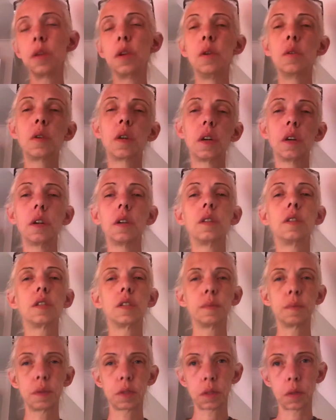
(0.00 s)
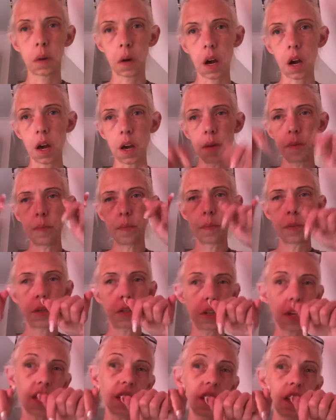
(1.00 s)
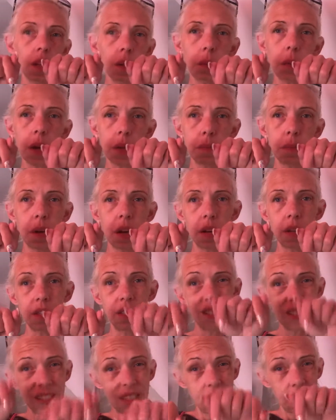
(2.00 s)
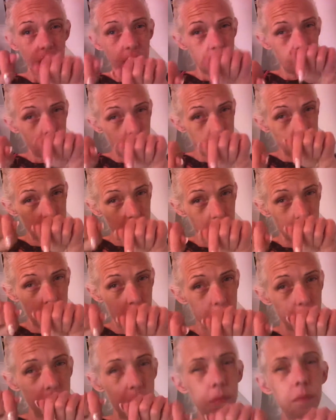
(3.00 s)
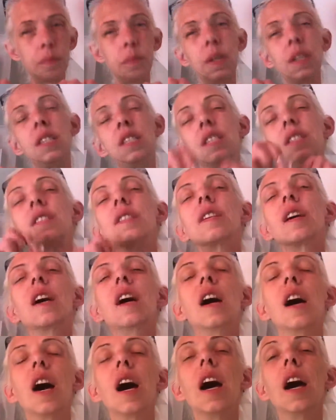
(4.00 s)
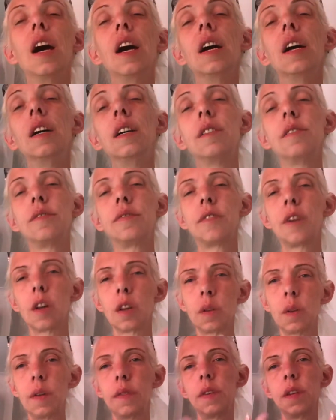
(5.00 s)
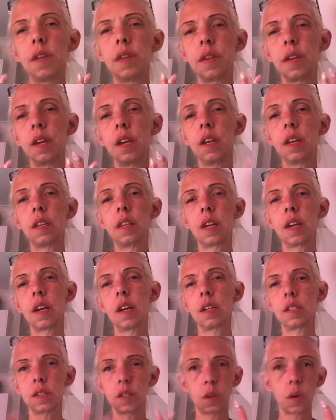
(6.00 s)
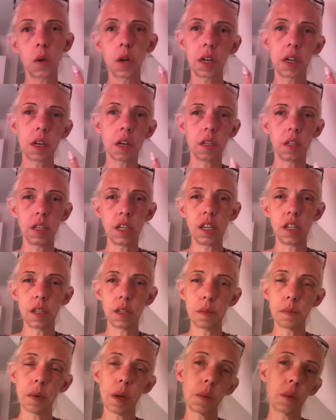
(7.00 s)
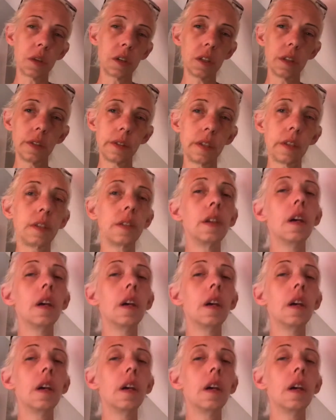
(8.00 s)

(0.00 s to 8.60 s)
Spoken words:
You could subscribe, push that little red button down below, please, and follow everything that's going on here in my world.